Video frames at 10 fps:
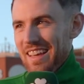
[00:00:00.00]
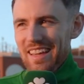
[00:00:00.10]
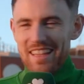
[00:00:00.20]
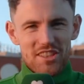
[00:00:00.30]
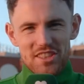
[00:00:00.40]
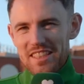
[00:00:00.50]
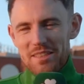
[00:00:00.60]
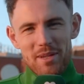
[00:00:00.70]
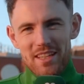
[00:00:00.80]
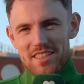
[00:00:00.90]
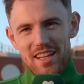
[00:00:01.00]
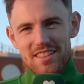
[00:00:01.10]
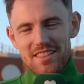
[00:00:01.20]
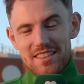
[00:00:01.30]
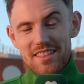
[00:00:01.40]
He doesn't need many
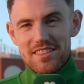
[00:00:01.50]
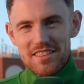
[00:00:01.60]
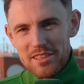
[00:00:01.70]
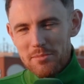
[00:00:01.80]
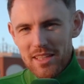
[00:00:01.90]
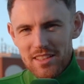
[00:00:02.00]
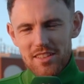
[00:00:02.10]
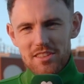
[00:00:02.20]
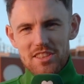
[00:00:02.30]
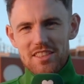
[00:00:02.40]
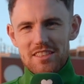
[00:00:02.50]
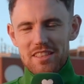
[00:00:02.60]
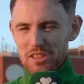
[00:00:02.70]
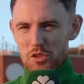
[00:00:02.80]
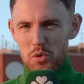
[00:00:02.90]
chances. He doesn't need many touches.
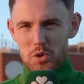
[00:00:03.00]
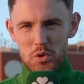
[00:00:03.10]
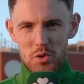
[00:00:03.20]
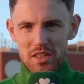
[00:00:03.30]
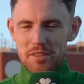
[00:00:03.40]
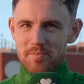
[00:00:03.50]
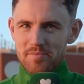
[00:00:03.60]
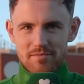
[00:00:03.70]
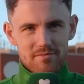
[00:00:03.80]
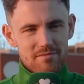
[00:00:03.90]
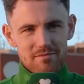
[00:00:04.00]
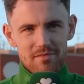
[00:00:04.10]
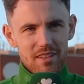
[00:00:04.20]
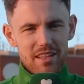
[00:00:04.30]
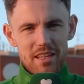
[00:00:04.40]
He's a goal scorer.
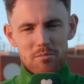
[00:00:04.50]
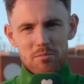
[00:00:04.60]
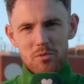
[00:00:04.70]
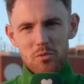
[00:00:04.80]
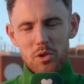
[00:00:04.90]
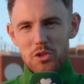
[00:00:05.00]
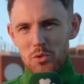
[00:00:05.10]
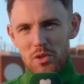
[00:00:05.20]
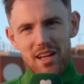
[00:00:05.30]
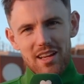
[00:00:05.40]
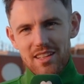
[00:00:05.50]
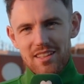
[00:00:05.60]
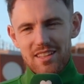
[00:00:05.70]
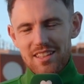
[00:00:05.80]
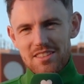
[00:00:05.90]
We know that
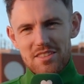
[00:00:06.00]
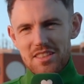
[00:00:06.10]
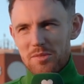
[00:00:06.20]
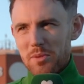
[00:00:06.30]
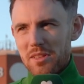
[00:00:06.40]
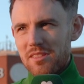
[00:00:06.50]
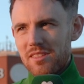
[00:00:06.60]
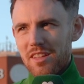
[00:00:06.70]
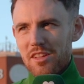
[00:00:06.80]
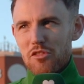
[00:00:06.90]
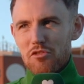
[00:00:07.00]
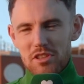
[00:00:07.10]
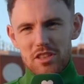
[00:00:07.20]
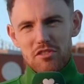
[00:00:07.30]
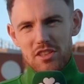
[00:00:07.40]
he's been
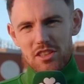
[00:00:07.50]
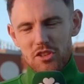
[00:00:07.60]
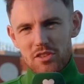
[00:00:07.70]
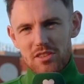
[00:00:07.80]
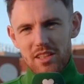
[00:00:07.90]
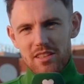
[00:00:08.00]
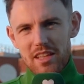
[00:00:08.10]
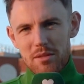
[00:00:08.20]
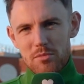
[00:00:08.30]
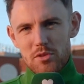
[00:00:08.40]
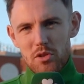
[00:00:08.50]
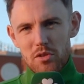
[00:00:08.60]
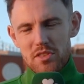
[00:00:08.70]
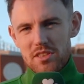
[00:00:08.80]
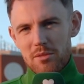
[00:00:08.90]
really, really good in terms
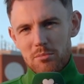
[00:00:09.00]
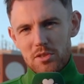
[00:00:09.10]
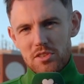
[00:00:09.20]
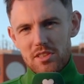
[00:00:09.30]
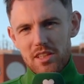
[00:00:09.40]
of his numbers.